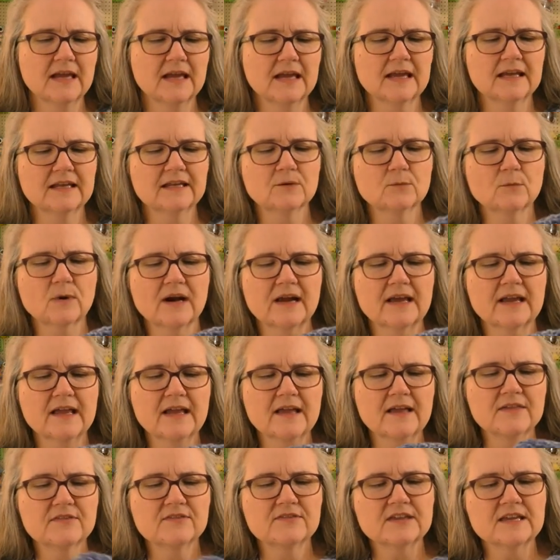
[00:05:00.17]
Anyway,
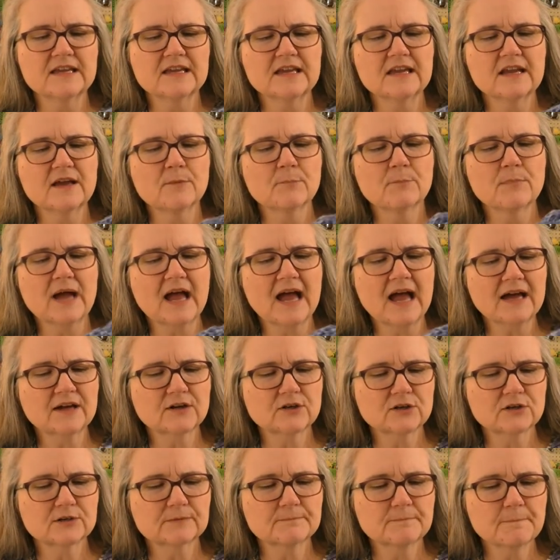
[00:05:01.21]
the
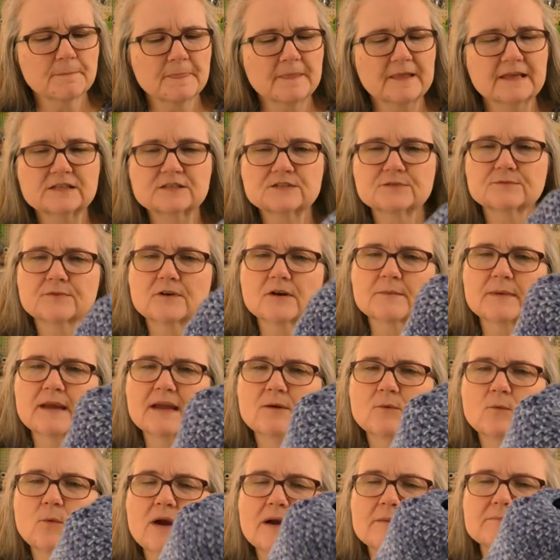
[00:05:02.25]
pattern is from a
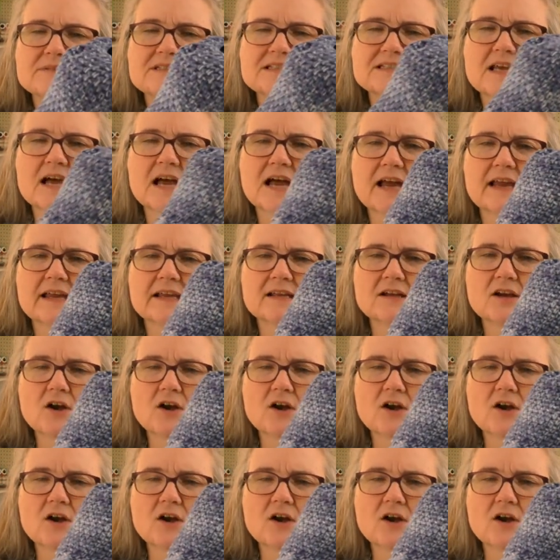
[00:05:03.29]
website